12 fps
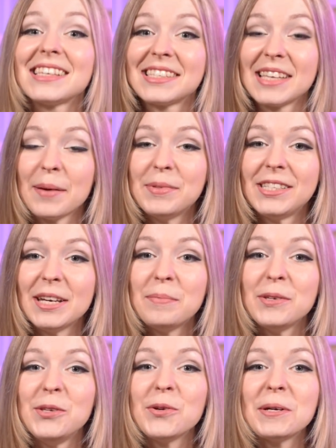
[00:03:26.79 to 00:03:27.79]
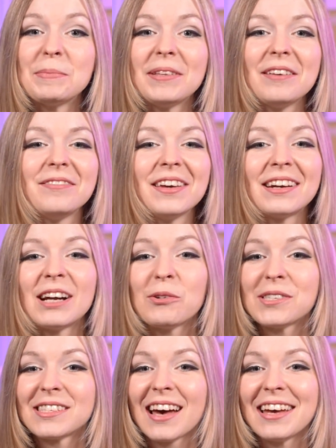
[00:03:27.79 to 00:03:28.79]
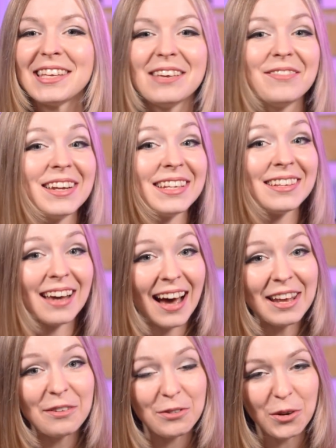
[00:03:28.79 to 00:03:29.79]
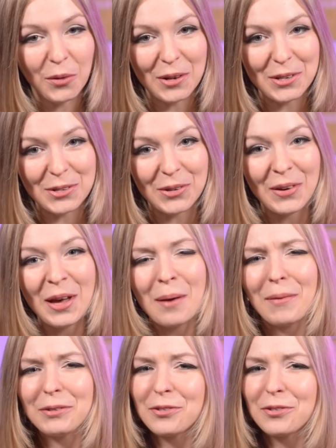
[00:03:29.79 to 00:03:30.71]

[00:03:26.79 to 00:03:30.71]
a sub-tip, you can play VR outside even at night if you want to, but